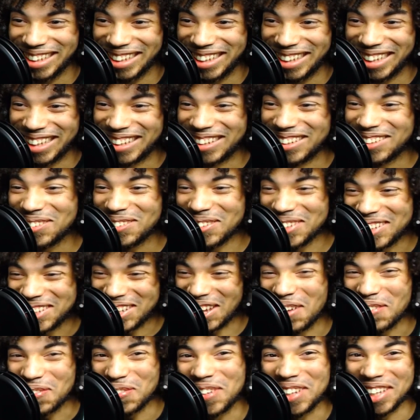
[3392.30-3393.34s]
This was
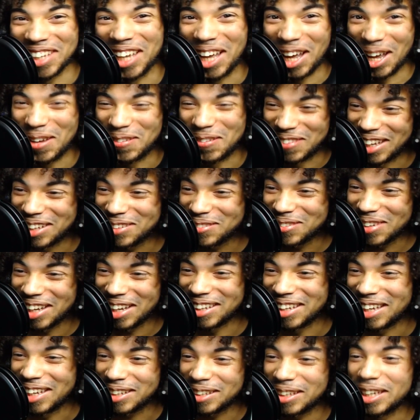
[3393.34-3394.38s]
definitely hype. That's what I
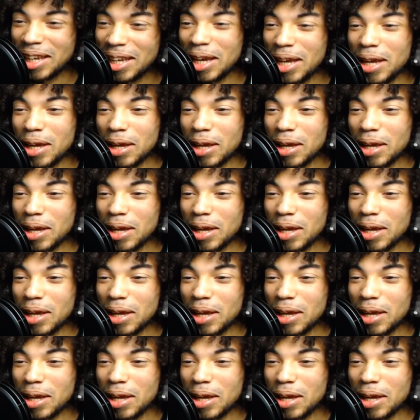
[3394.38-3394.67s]
liked it.